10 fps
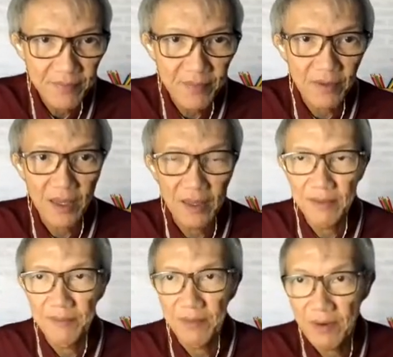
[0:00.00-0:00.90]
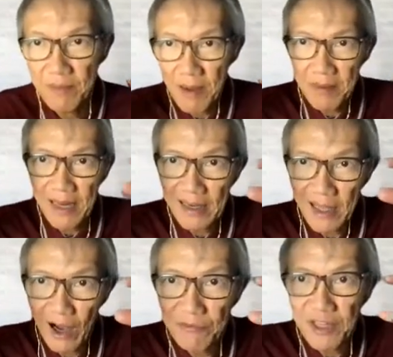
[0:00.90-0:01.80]
Okay. Remember that the
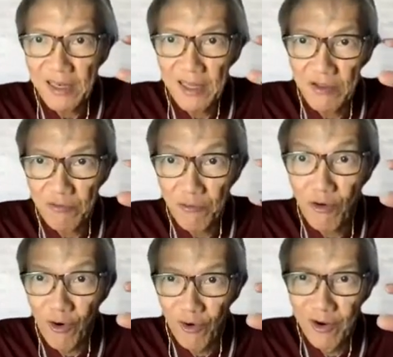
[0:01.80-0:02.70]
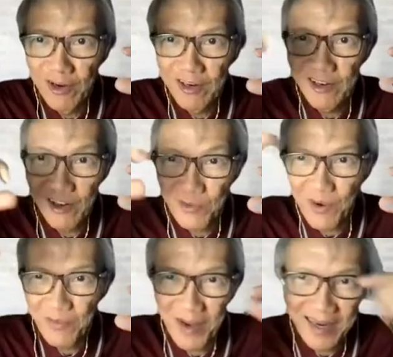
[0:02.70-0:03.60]
offset is 4, not
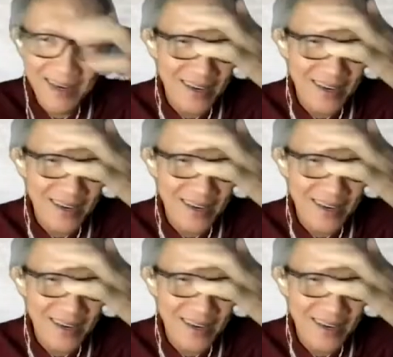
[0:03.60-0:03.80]
1.